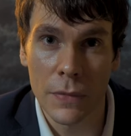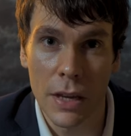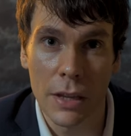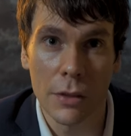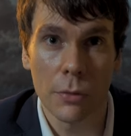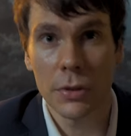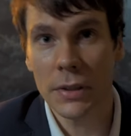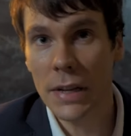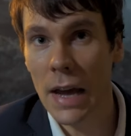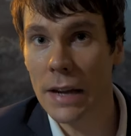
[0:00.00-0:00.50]

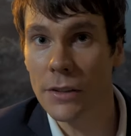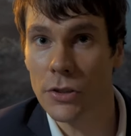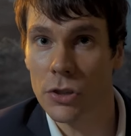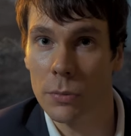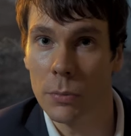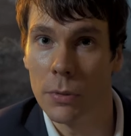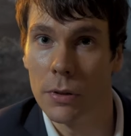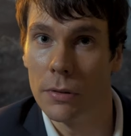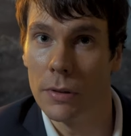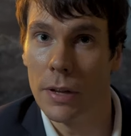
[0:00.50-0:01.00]
And they're a debt
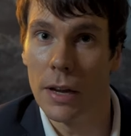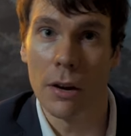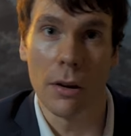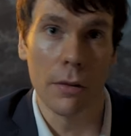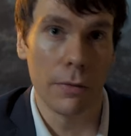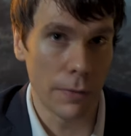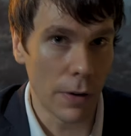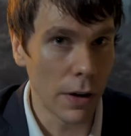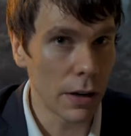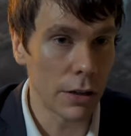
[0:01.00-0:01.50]
instrument. They're
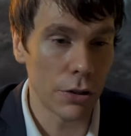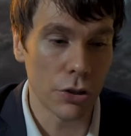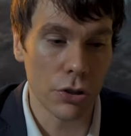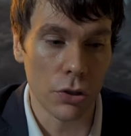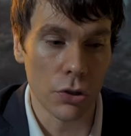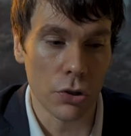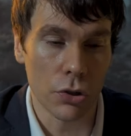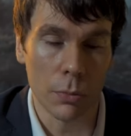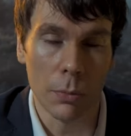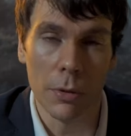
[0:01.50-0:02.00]
a
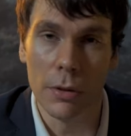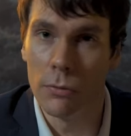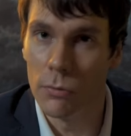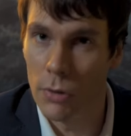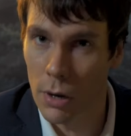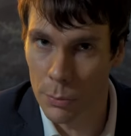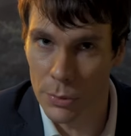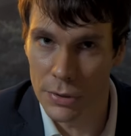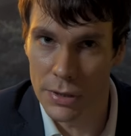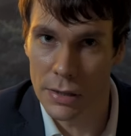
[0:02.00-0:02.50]
financial instrument
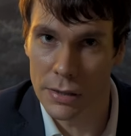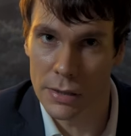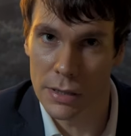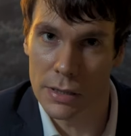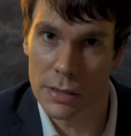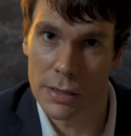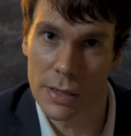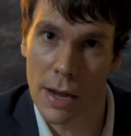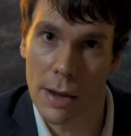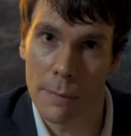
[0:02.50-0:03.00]

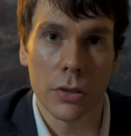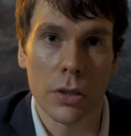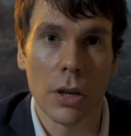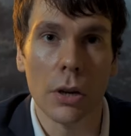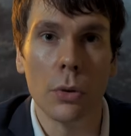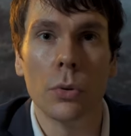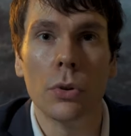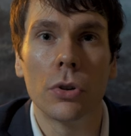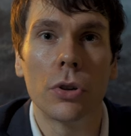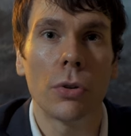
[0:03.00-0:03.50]
representing debt.
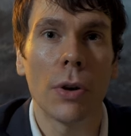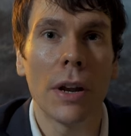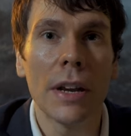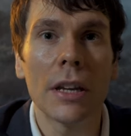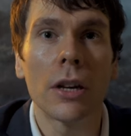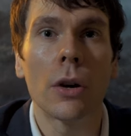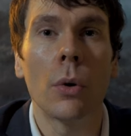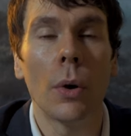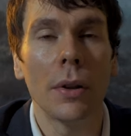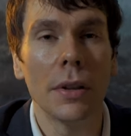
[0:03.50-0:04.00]
So
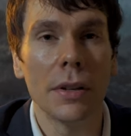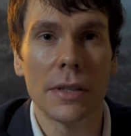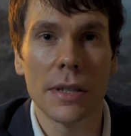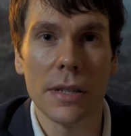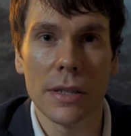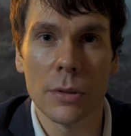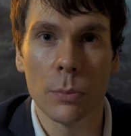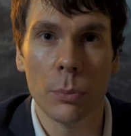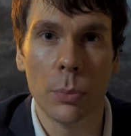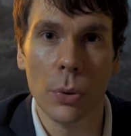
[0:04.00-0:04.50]
credit
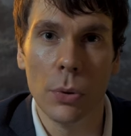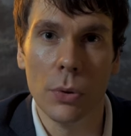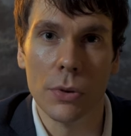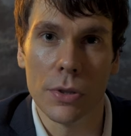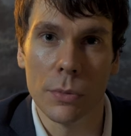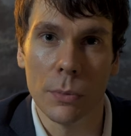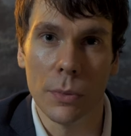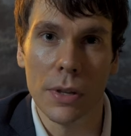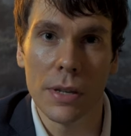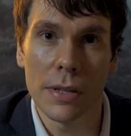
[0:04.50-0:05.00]
quality is
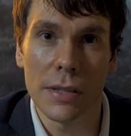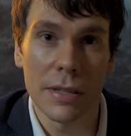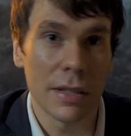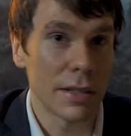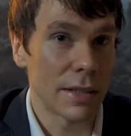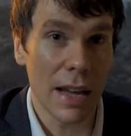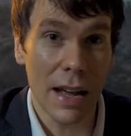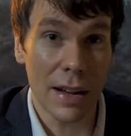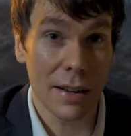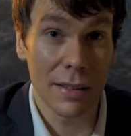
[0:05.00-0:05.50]
important with this, in
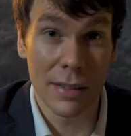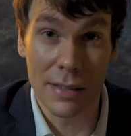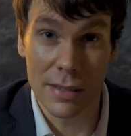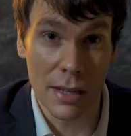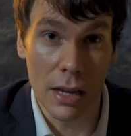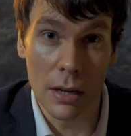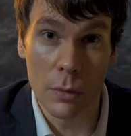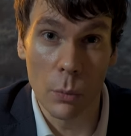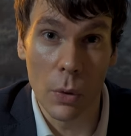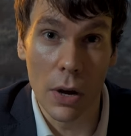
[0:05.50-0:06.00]
exactly the
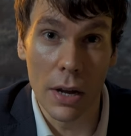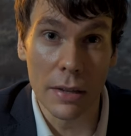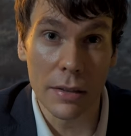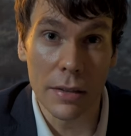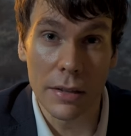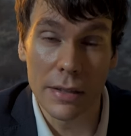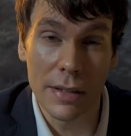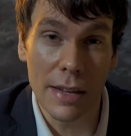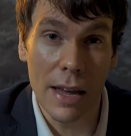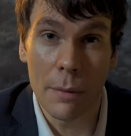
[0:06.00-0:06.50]
same way
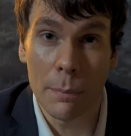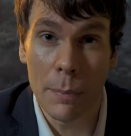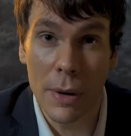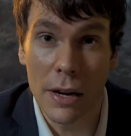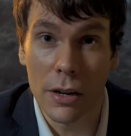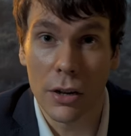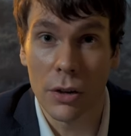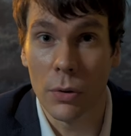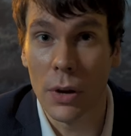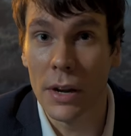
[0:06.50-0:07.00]
that you get
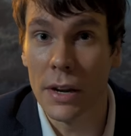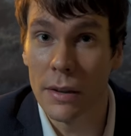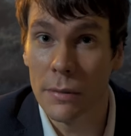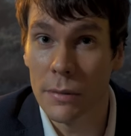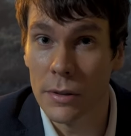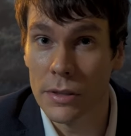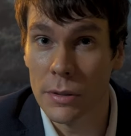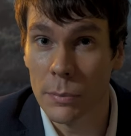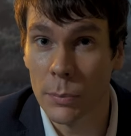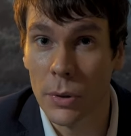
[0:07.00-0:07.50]
better
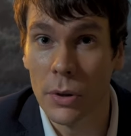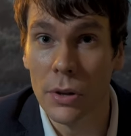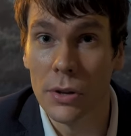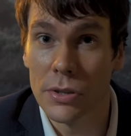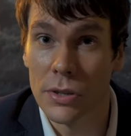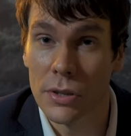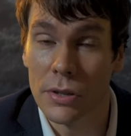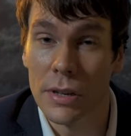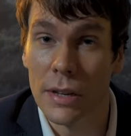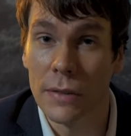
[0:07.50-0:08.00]
credit as a
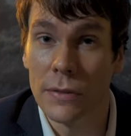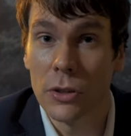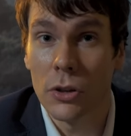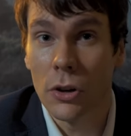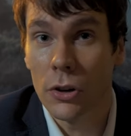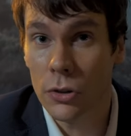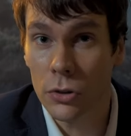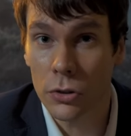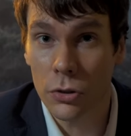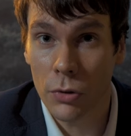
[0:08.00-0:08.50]
person if you've
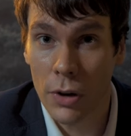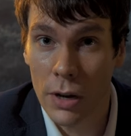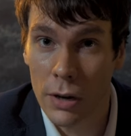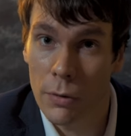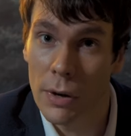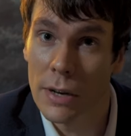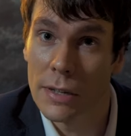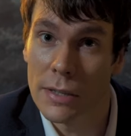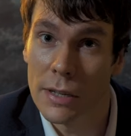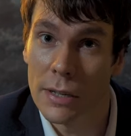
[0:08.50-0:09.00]
got a good credit
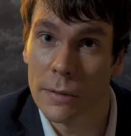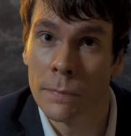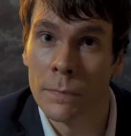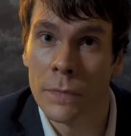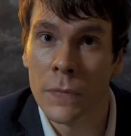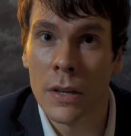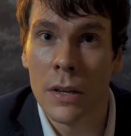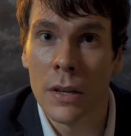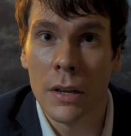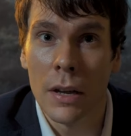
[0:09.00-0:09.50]
rating
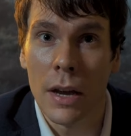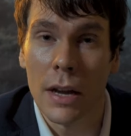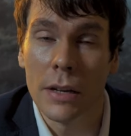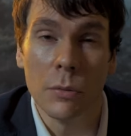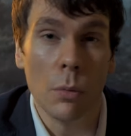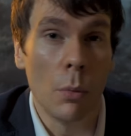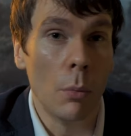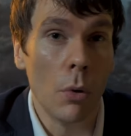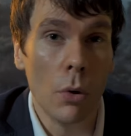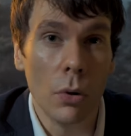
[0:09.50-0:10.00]

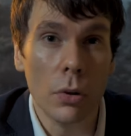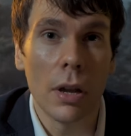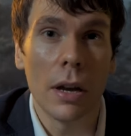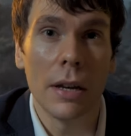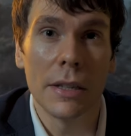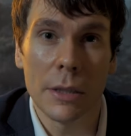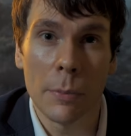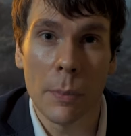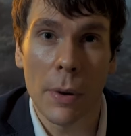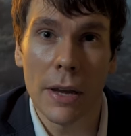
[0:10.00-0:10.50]
and were more
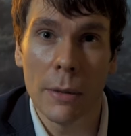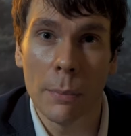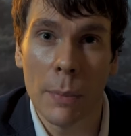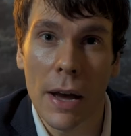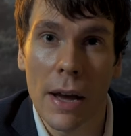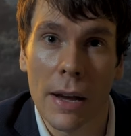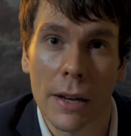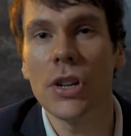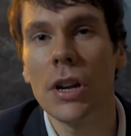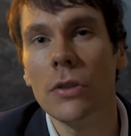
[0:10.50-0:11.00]
likely to pay
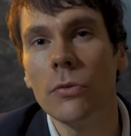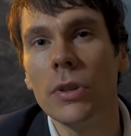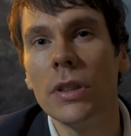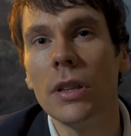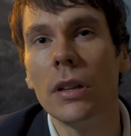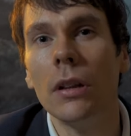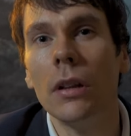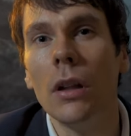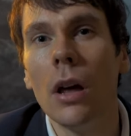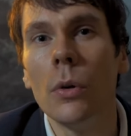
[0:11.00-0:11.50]
back. Generally,
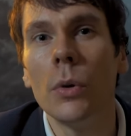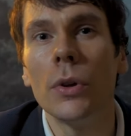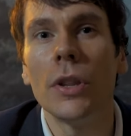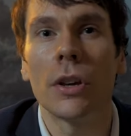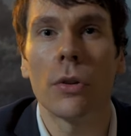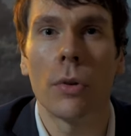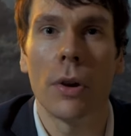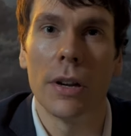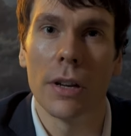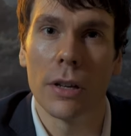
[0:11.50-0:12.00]
the lower the
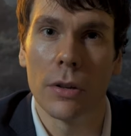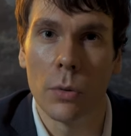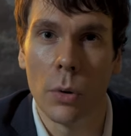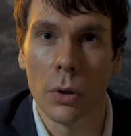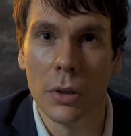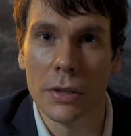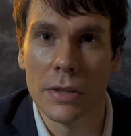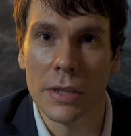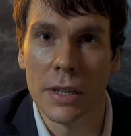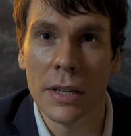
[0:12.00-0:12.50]
credit
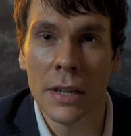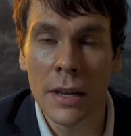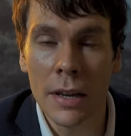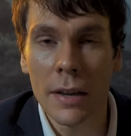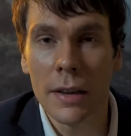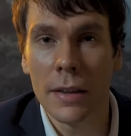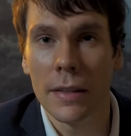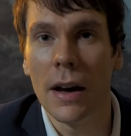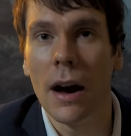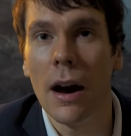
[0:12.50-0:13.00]
quality,
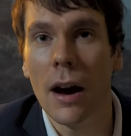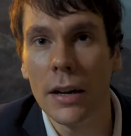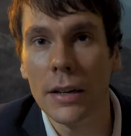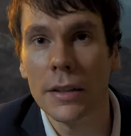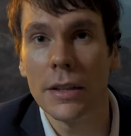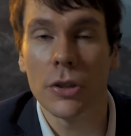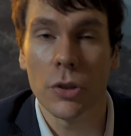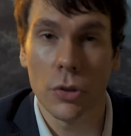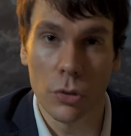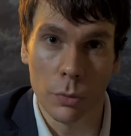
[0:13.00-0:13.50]
the
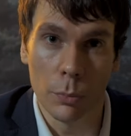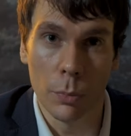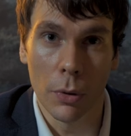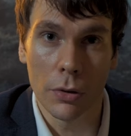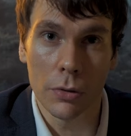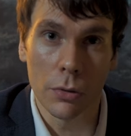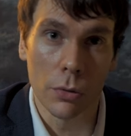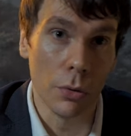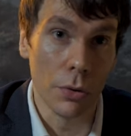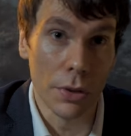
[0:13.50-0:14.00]
higher the
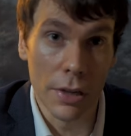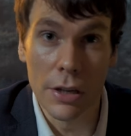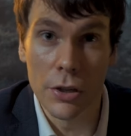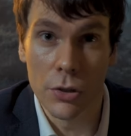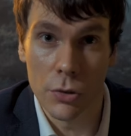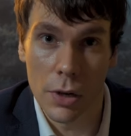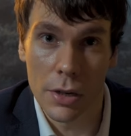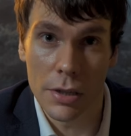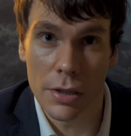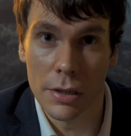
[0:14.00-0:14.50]
coupon or the
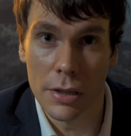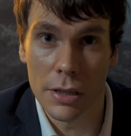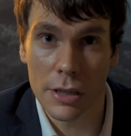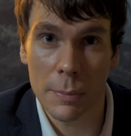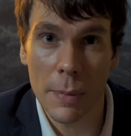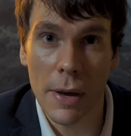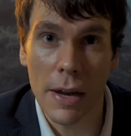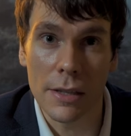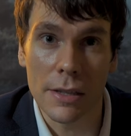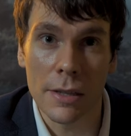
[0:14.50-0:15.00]
interest you'd
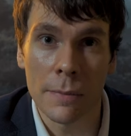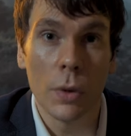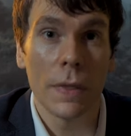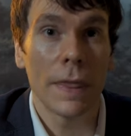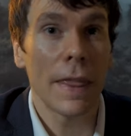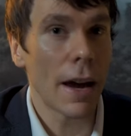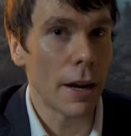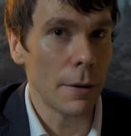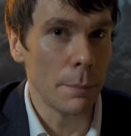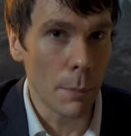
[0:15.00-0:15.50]
expect.
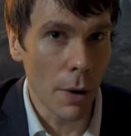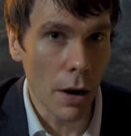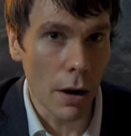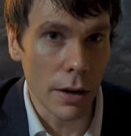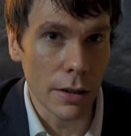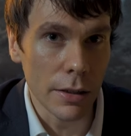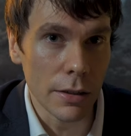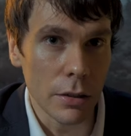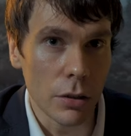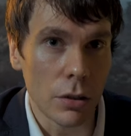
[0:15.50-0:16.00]
With that in
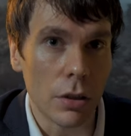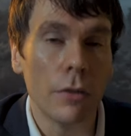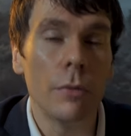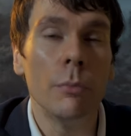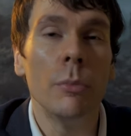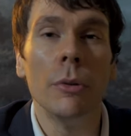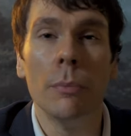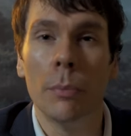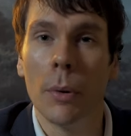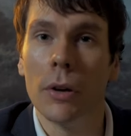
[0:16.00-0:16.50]
mind,
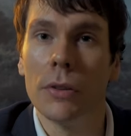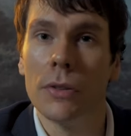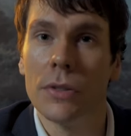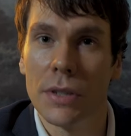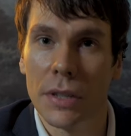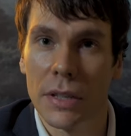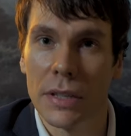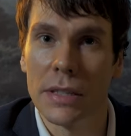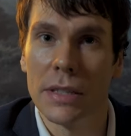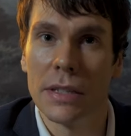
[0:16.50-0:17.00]
government
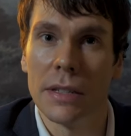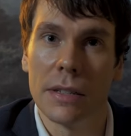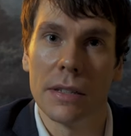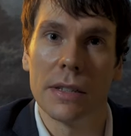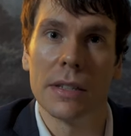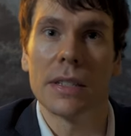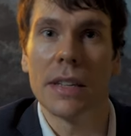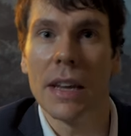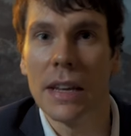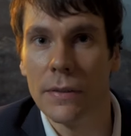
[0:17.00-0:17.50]
bonds are considered
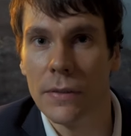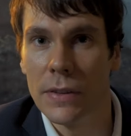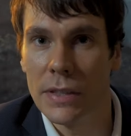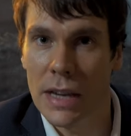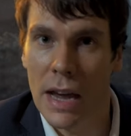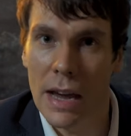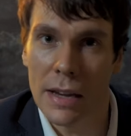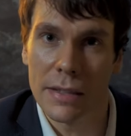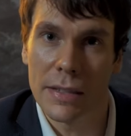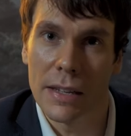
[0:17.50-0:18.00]
the
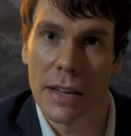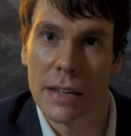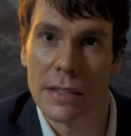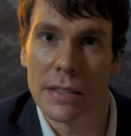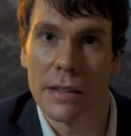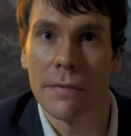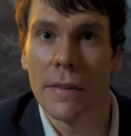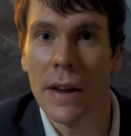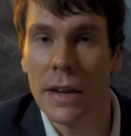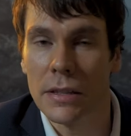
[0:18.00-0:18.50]
safest asset,
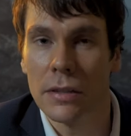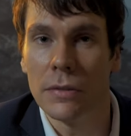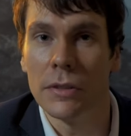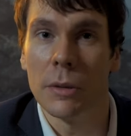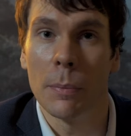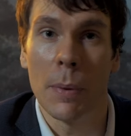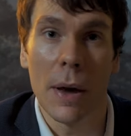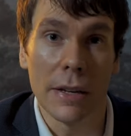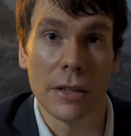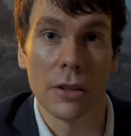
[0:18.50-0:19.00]
as effectively,
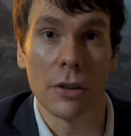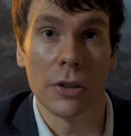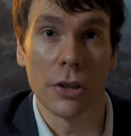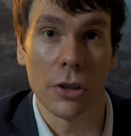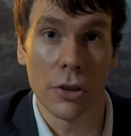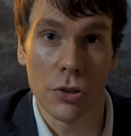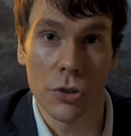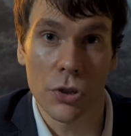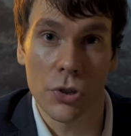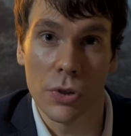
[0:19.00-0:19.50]
depending on the
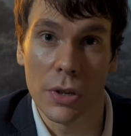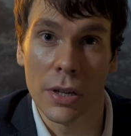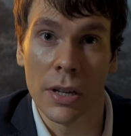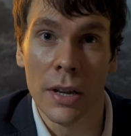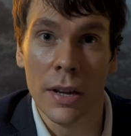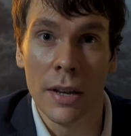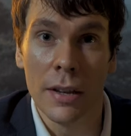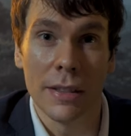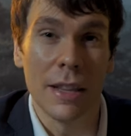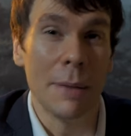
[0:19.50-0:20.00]
country,
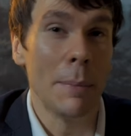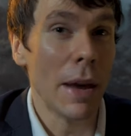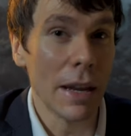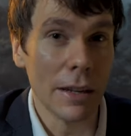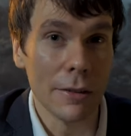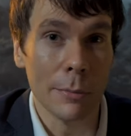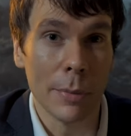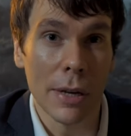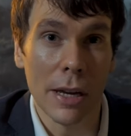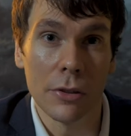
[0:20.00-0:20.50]
they may
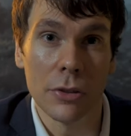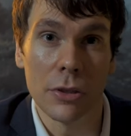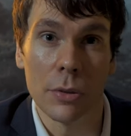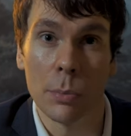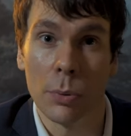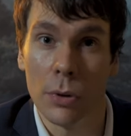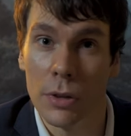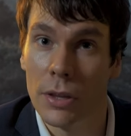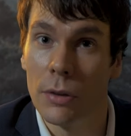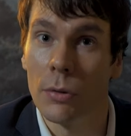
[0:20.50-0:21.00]
even be able to
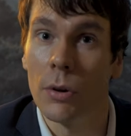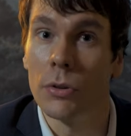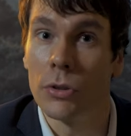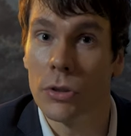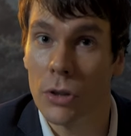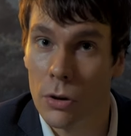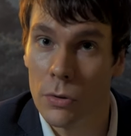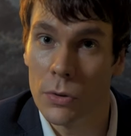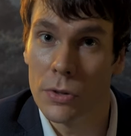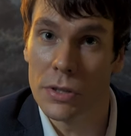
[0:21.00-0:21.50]
print their own
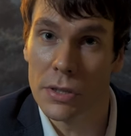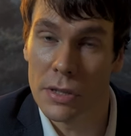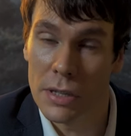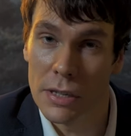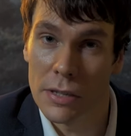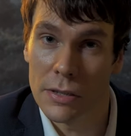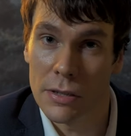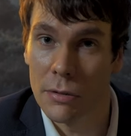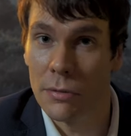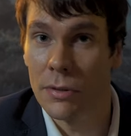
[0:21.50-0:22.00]

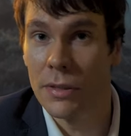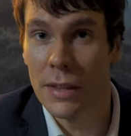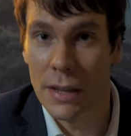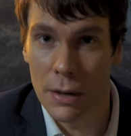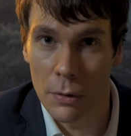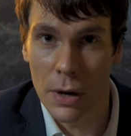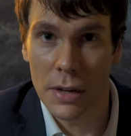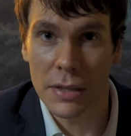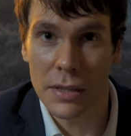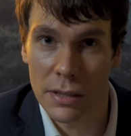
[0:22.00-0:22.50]
currency, so
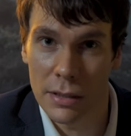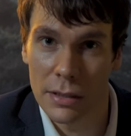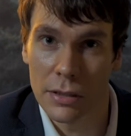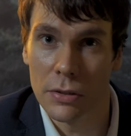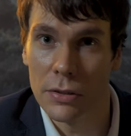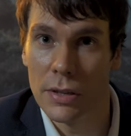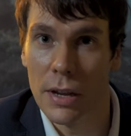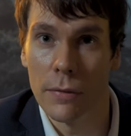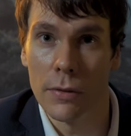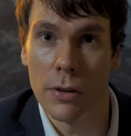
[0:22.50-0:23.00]
theoretically
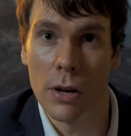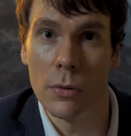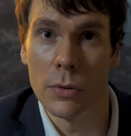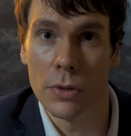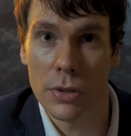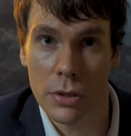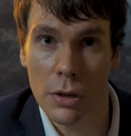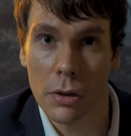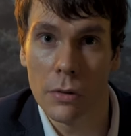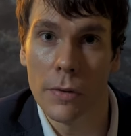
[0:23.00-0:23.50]
could never go
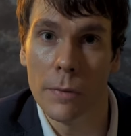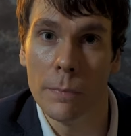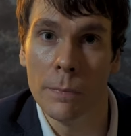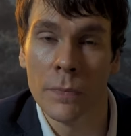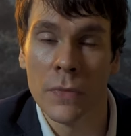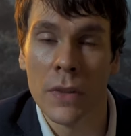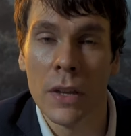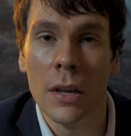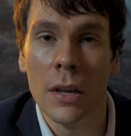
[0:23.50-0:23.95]
insolvent.